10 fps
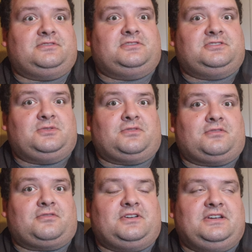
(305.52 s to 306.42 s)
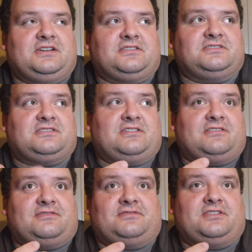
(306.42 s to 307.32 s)
2 or 3 years
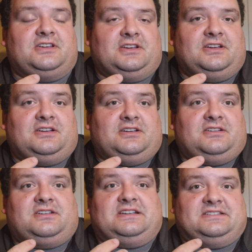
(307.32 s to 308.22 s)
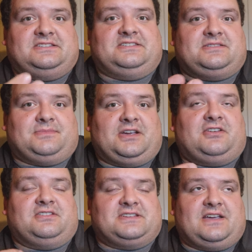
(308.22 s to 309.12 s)
of consistent
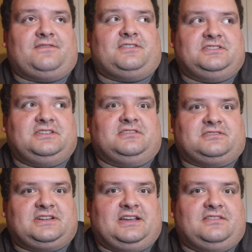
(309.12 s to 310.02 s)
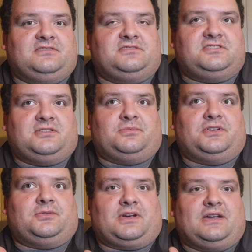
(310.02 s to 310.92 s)
migraines every single day, to the
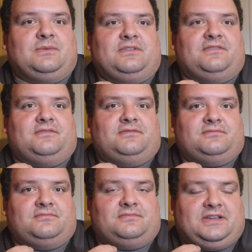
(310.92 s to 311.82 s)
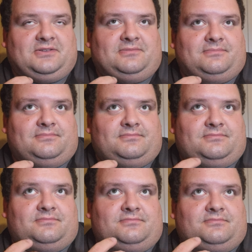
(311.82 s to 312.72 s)
point where I would it
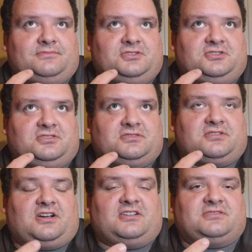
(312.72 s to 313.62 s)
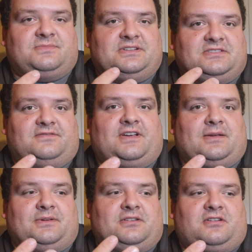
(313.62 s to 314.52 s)
just caused me to
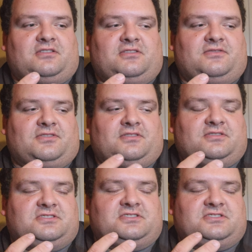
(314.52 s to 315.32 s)
vomit all over.